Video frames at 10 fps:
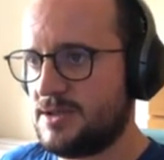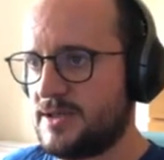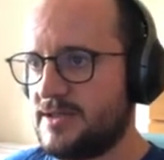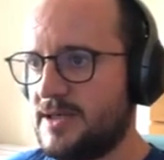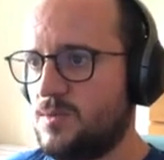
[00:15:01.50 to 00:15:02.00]

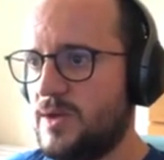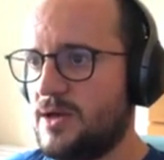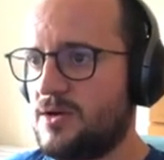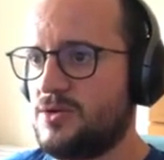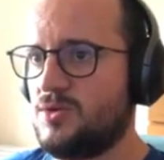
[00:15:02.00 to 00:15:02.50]
And then we
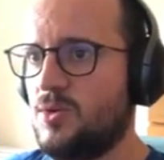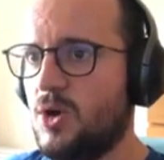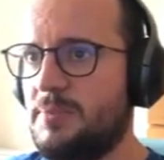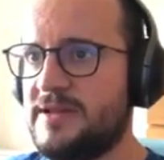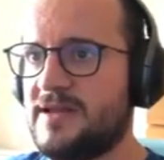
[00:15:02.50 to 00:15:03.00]
are going to
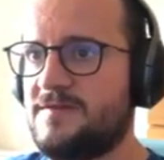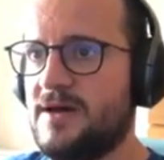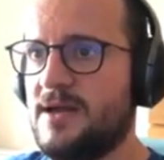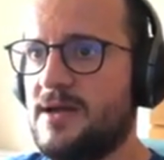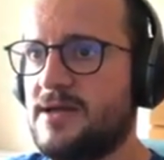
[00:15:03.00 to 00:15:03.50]
open that
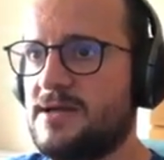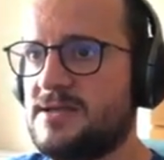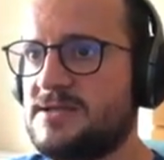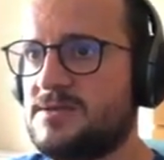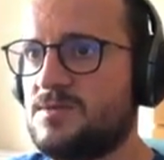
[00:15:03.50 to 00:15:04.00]
file. And
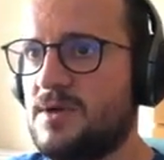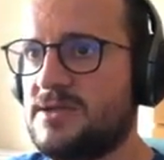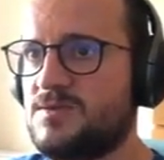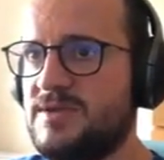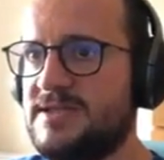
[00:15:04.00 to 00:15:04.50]
as,
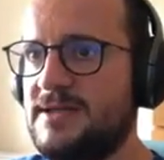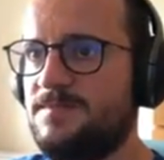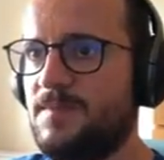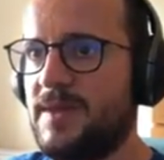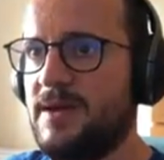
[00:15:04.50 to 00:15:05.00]
as we see,
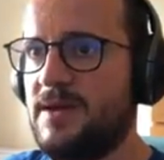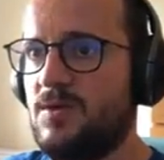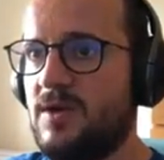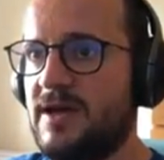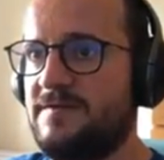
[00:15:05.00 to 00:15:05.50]

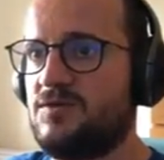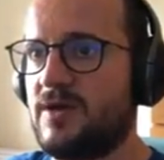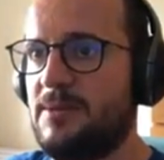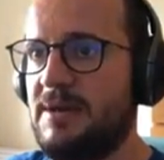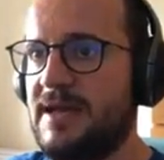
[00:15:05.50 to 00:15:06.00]
we have two
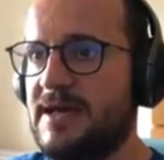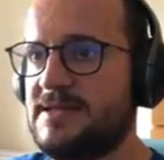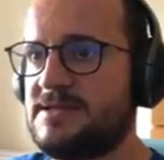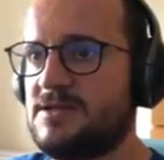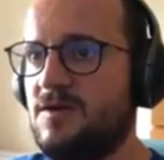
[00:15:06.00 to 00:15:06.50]

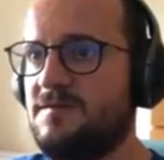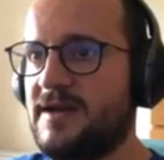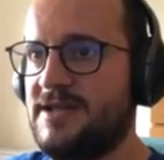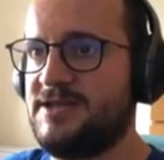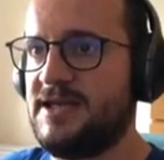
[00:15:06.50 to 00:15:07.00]
replicas of
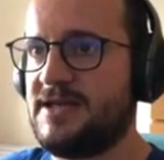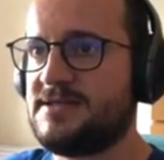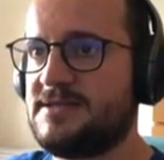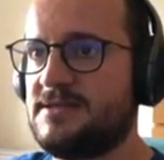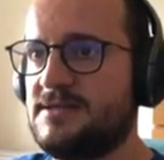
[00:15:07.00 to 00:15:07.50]
an
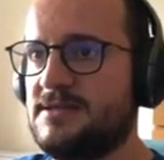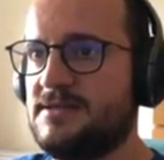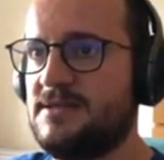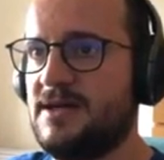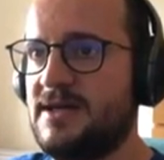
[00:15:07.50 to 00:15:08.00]
Nginx.
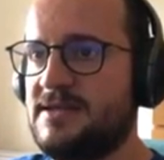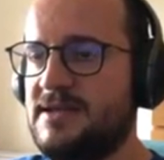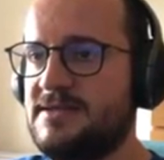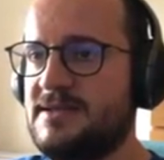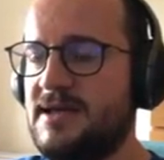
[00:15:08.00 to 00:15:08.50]
That
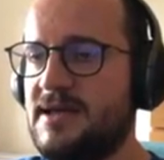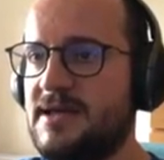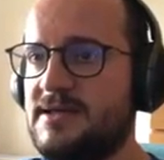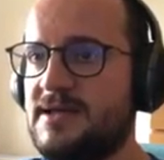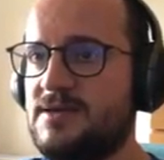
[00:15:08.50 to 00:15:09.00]
is
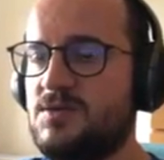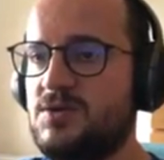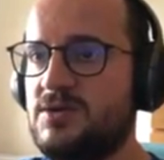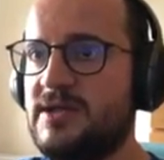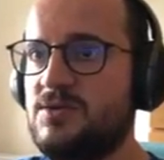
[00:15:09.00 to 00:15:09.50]
the, the,
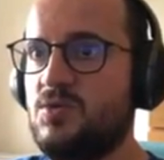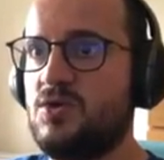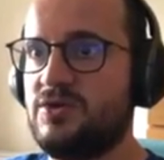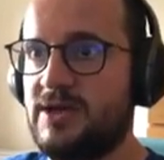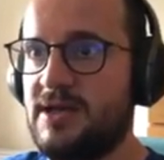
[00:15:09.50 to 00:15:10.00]
the two
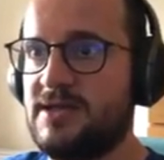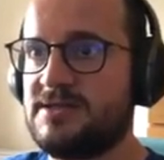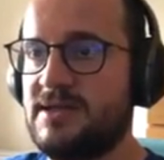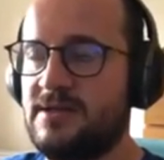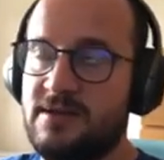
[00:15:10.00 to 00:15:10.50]
containers,
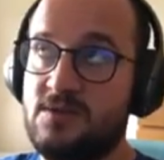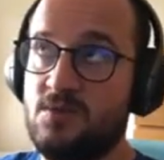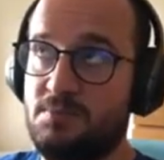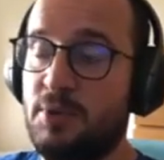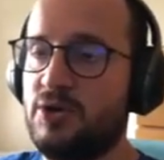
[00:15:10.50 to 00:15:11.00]
that the
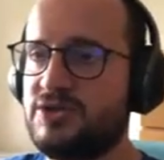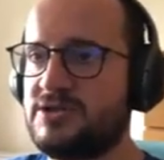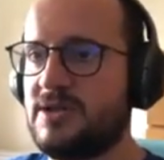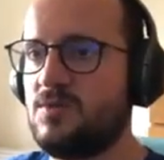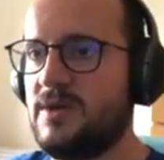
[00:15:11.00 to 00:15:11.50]
two pods
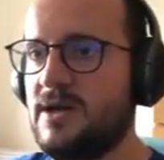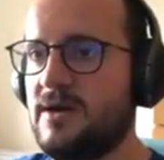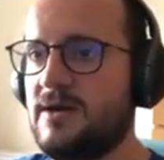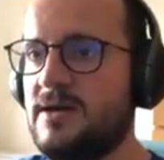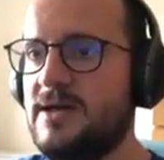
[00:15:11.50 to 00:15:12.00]
that we
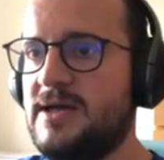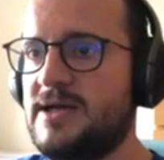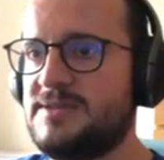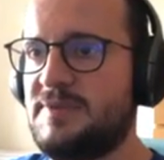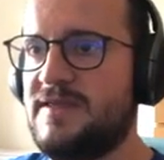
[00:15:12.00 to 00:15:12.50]
are
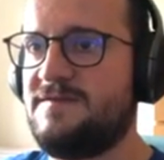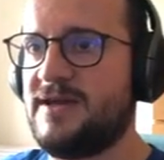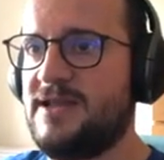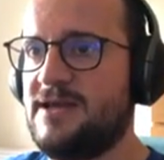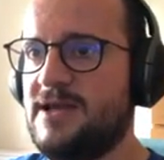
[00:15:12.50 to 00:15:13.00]

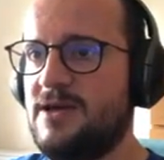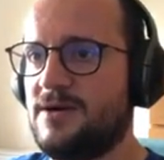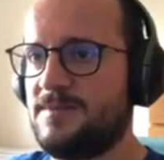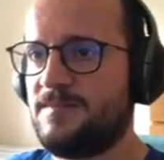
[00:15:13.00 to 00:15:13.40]
specifying here.